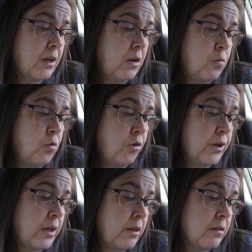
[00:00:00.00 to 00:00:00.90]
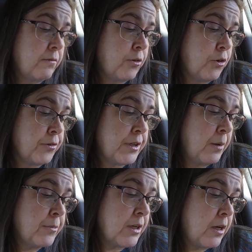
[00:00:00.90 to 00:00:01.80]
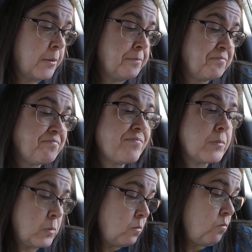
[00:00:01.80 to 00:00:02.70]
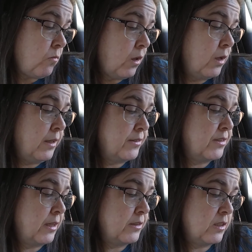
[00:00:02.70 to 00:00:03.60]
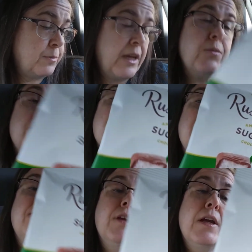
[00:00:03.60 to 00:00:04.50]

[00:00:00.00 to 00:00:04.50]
a warning for your Tum Tum. It says it's made with stevia